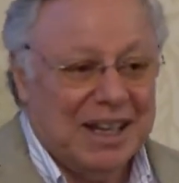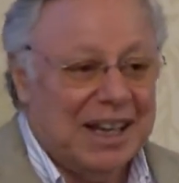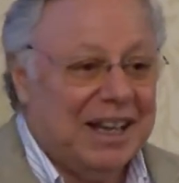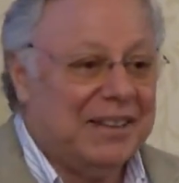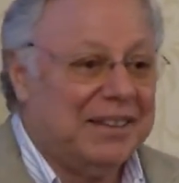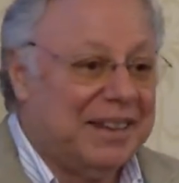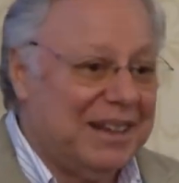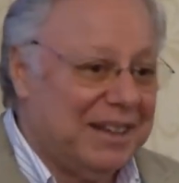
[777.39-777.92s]

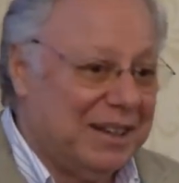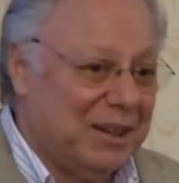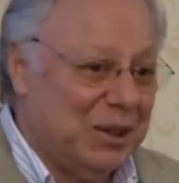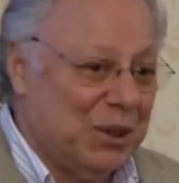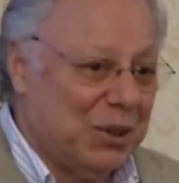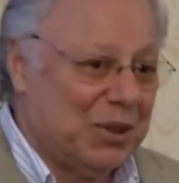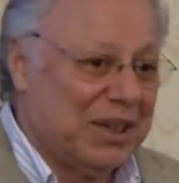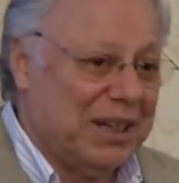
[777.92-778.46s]
and then,
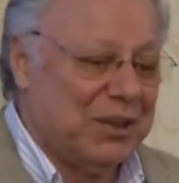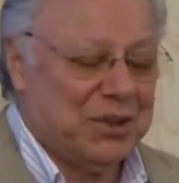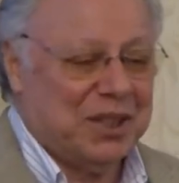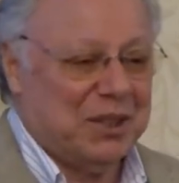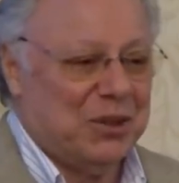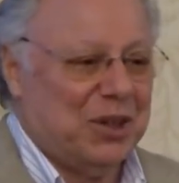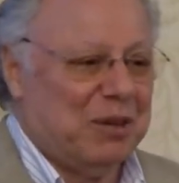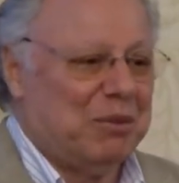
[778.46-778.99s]
okay, you say,
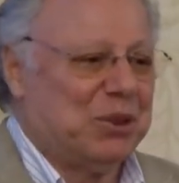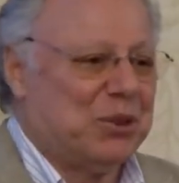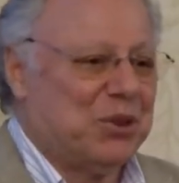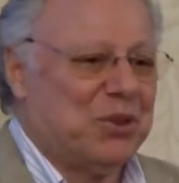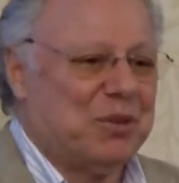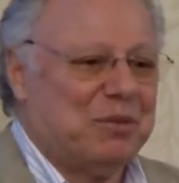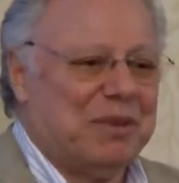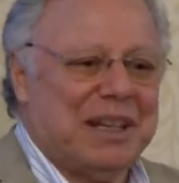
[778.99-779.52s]
no, I'm a
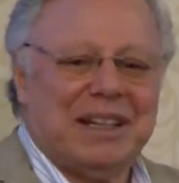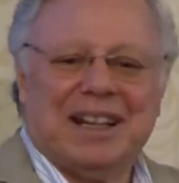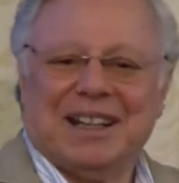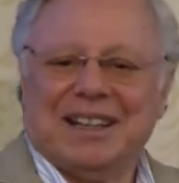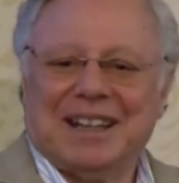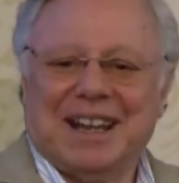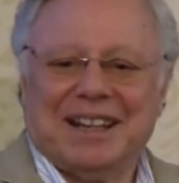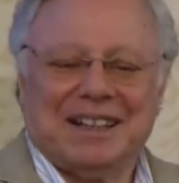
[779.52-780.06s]
truthful man,
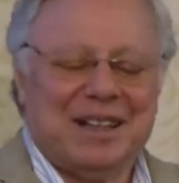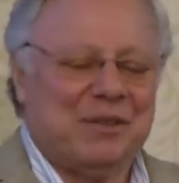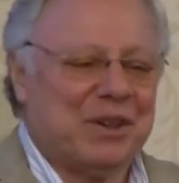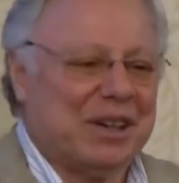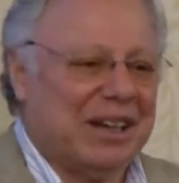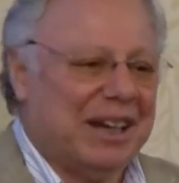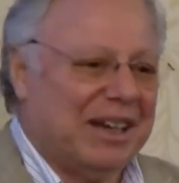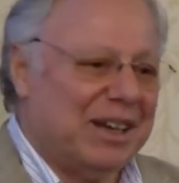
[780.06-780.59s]
I never
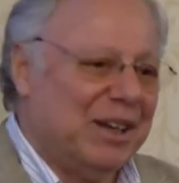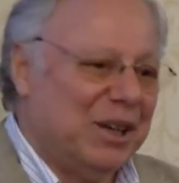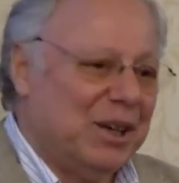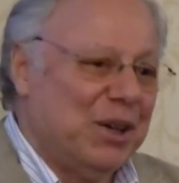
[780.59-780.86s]
lie.